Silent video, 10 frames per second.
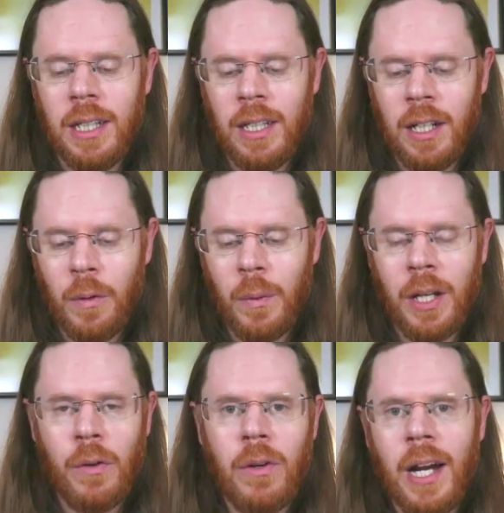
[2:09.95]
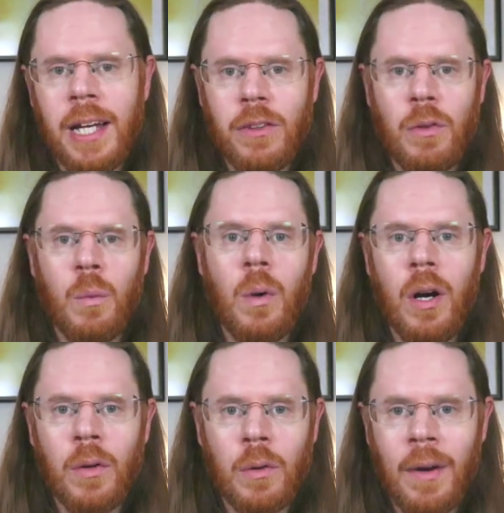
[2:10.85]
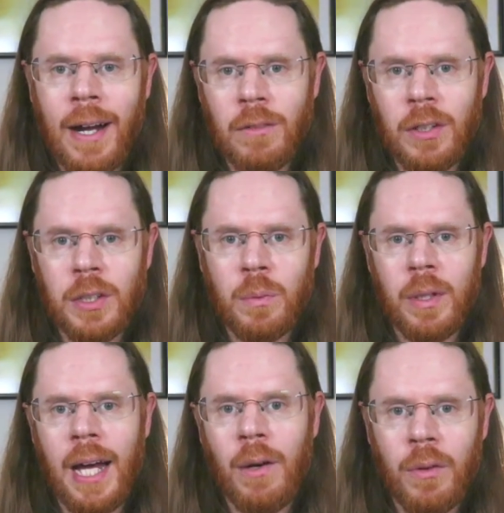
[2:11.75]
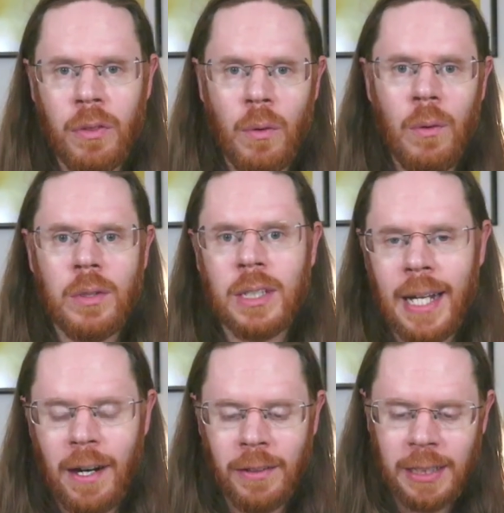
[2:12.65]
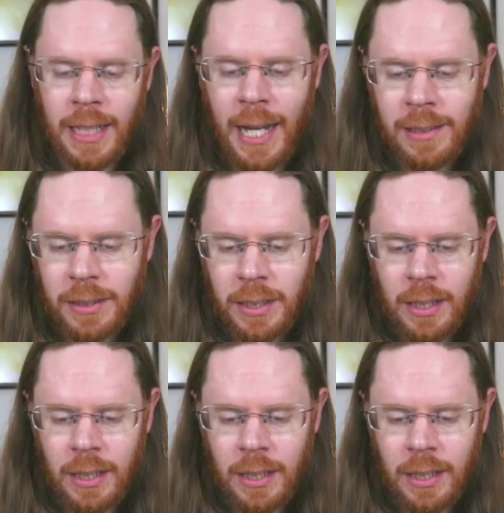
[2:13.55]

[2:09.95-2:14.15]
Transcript: You know, we create the world around us with our thoughts and our intents.